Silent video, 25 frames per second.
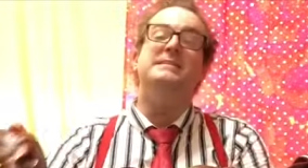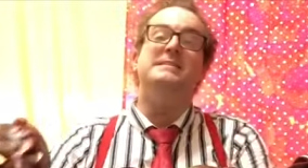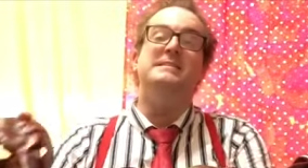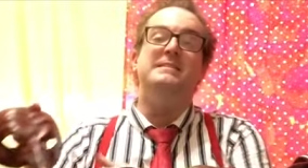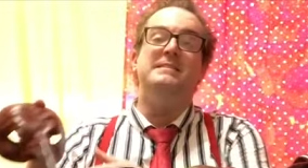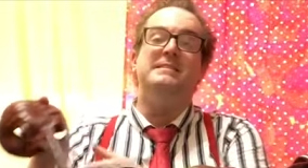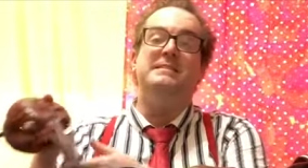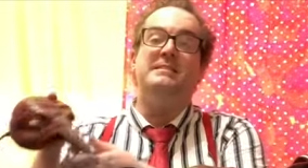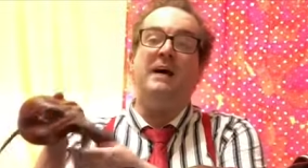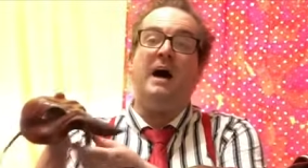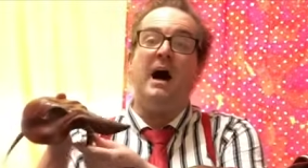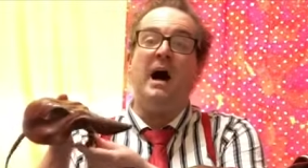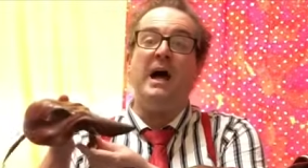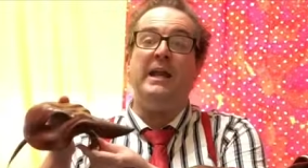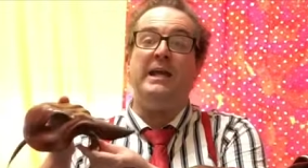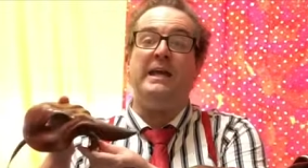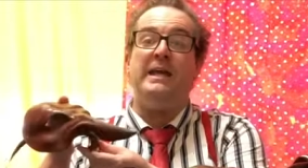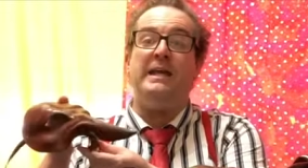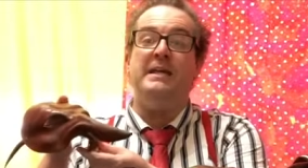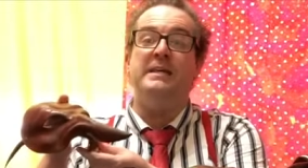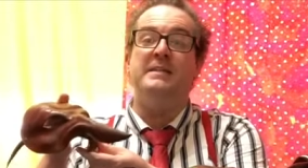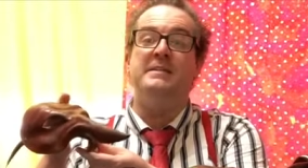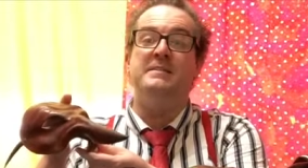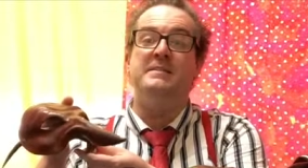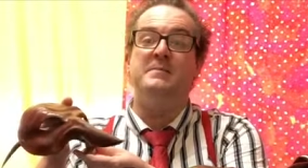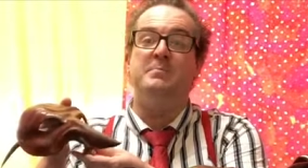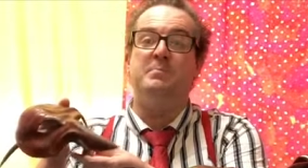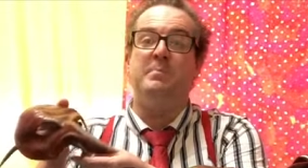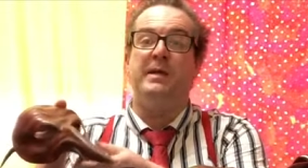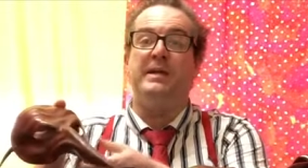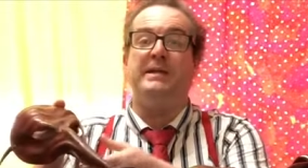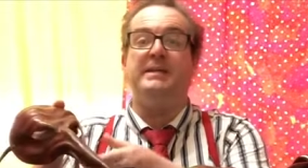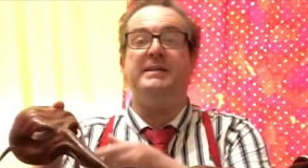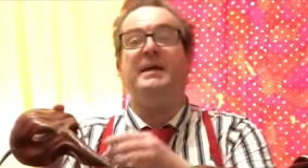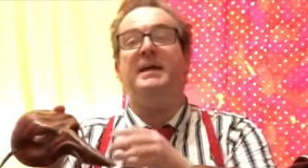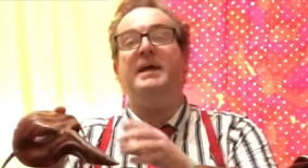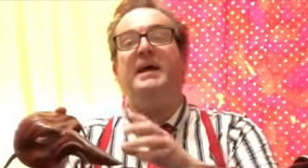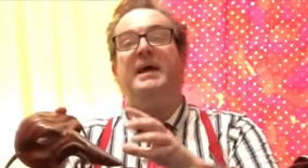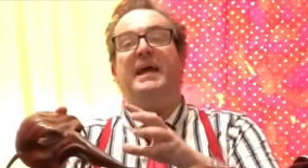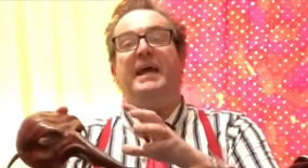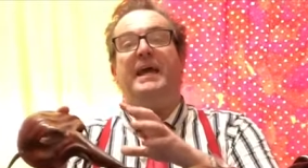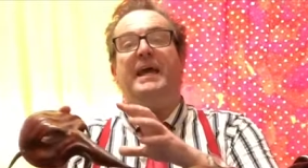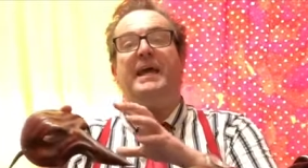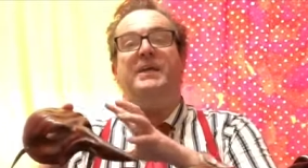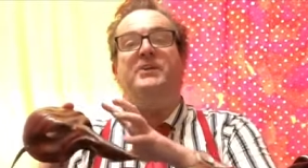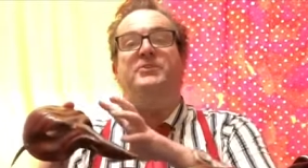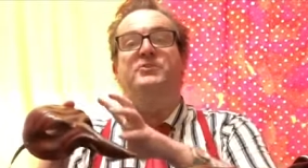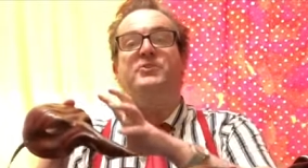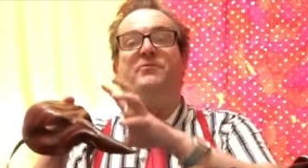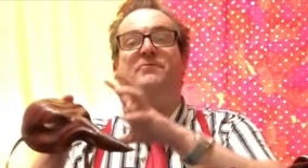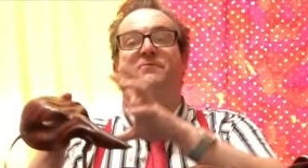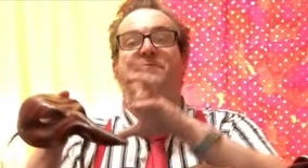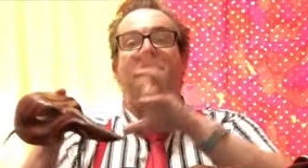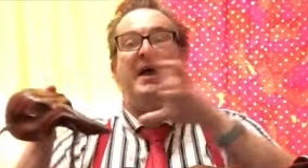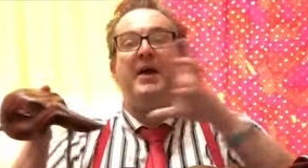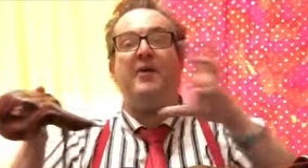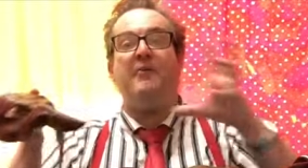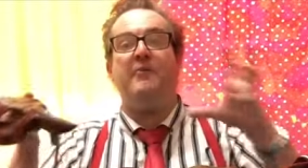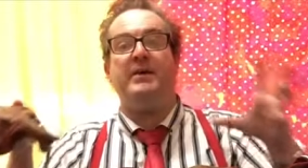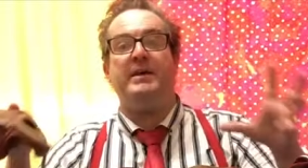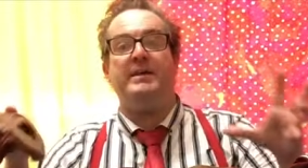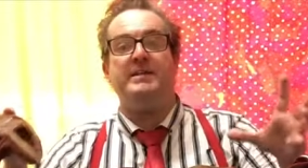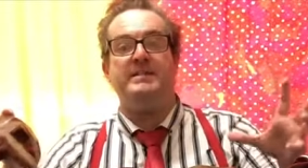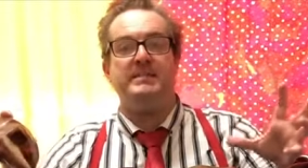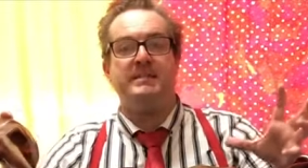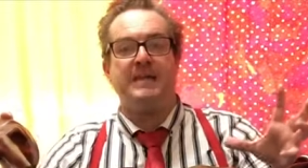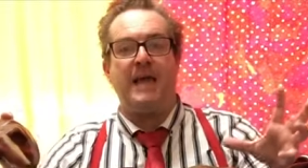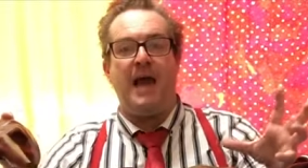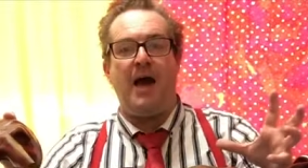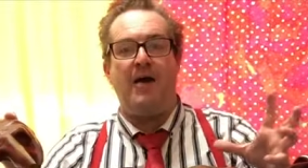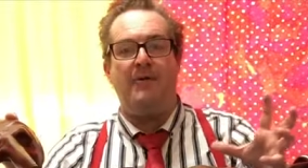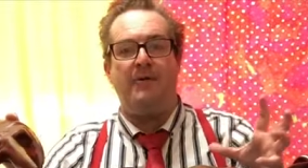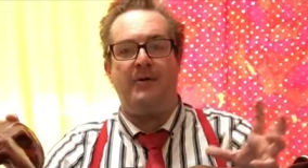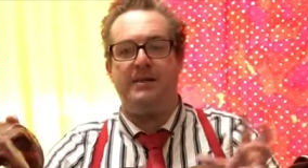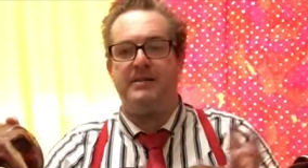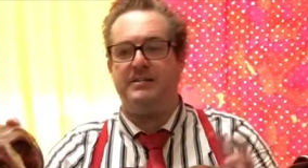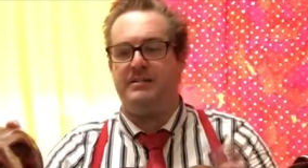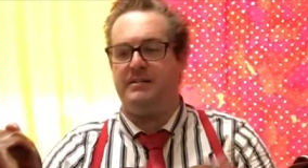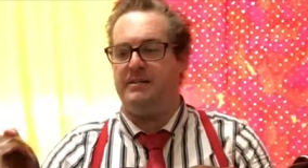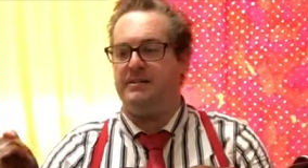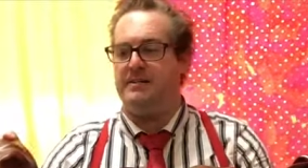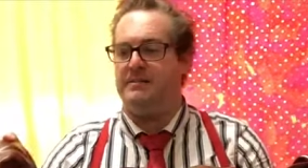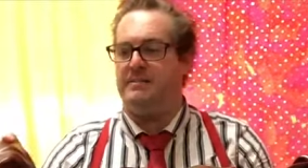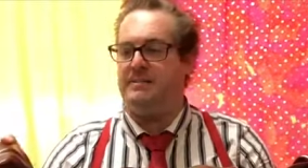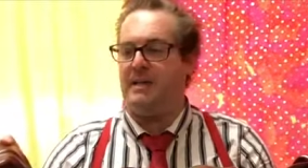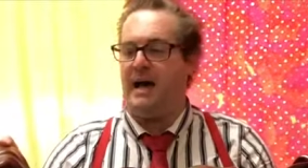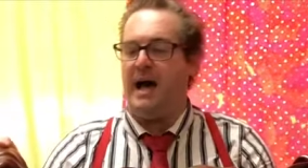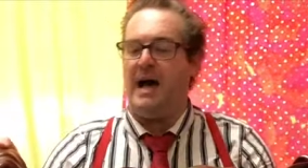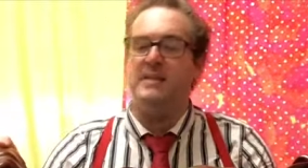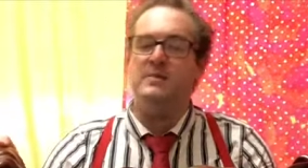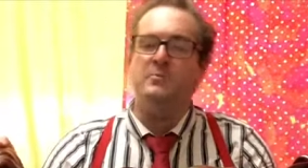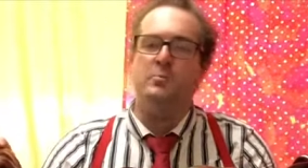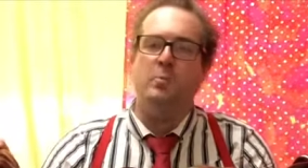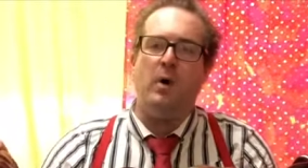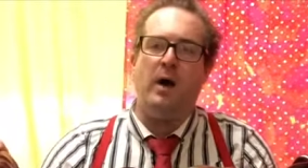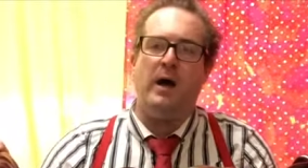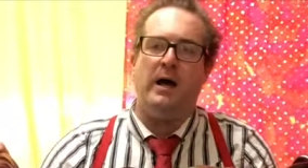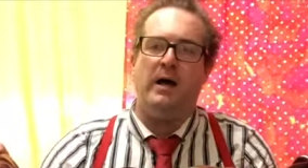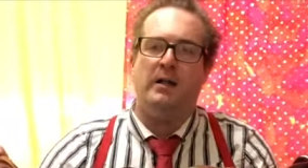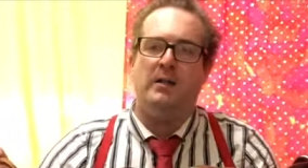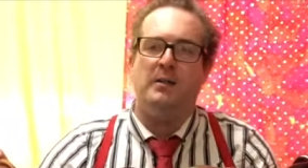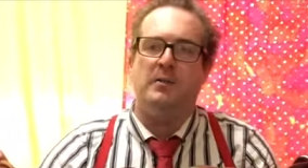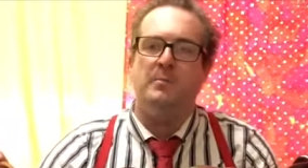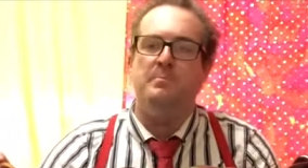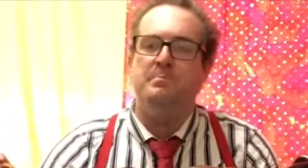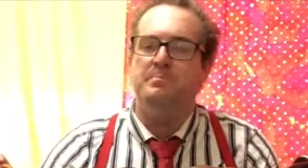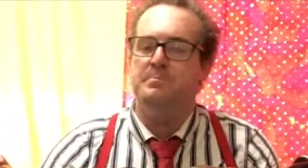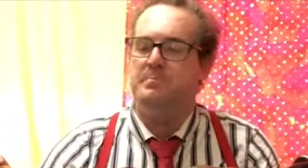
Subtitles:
Zani split into various characters as well,